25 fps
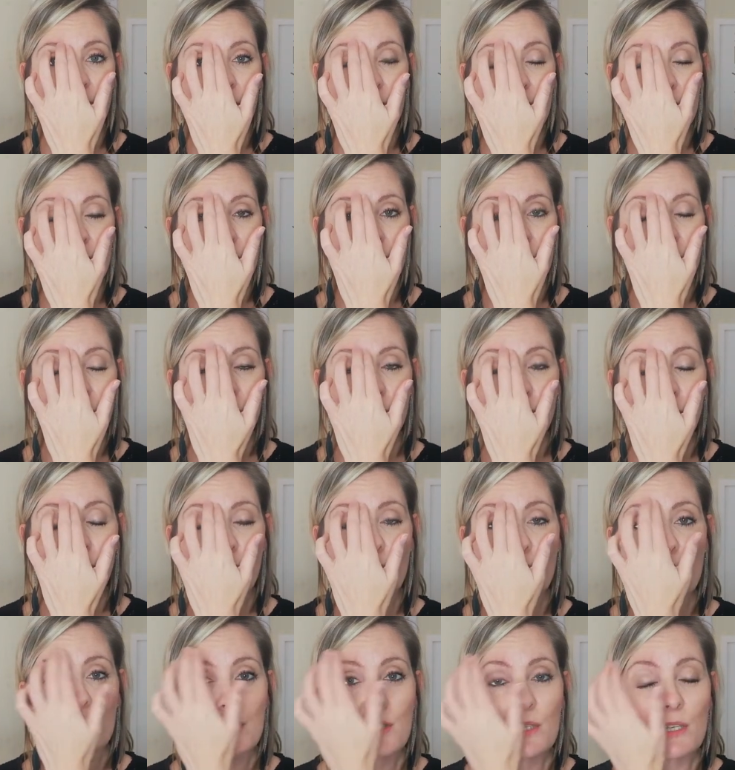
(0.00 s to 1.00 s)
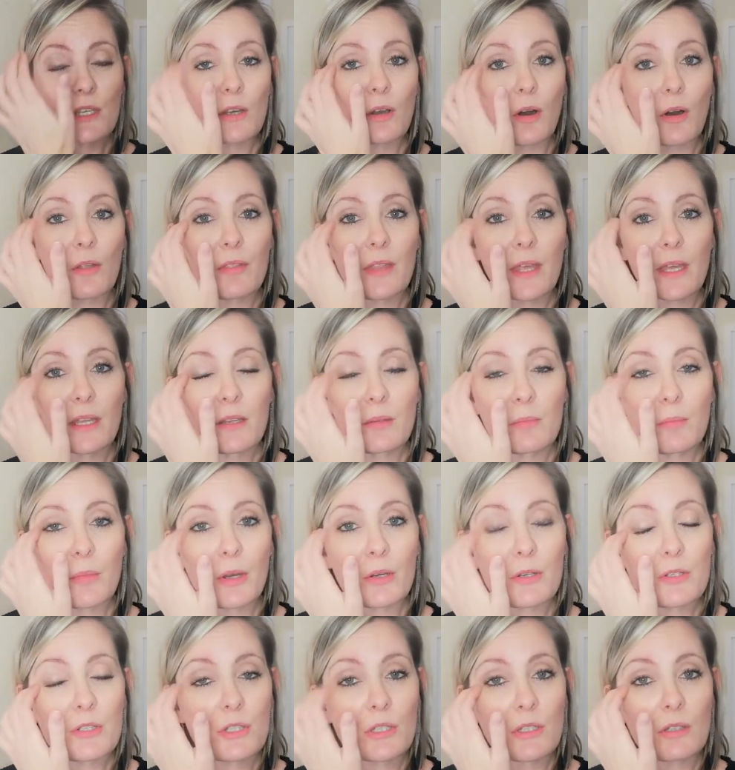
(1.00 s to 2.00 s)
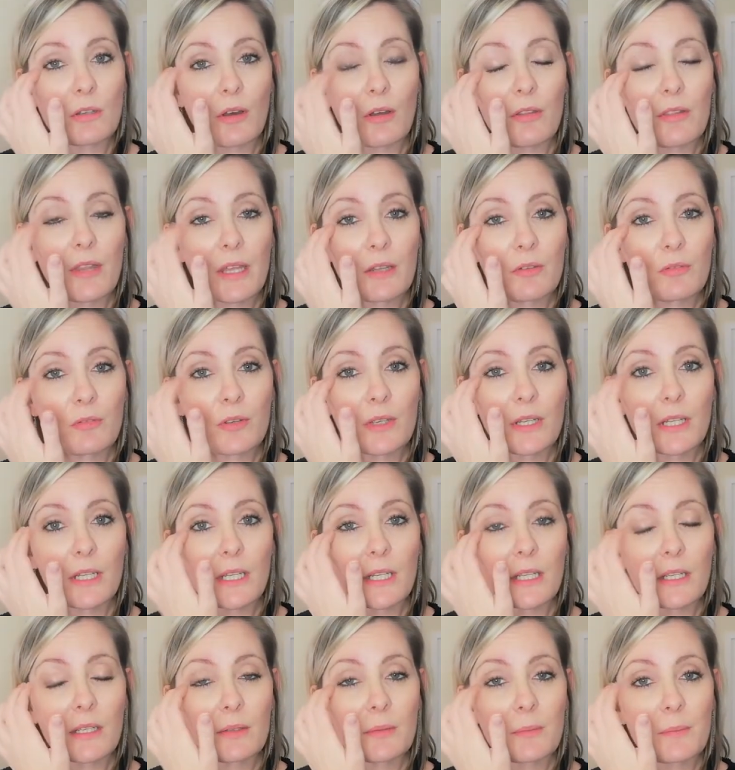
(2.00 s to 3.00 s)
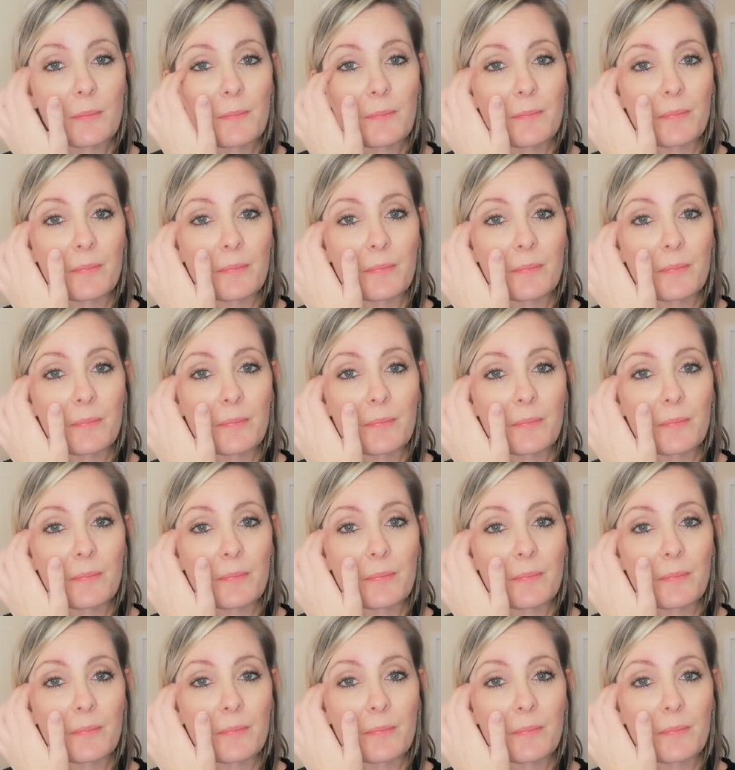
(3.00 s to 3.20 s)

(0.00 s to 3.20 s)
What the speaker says: Still focusing on that emotion, on that feeling.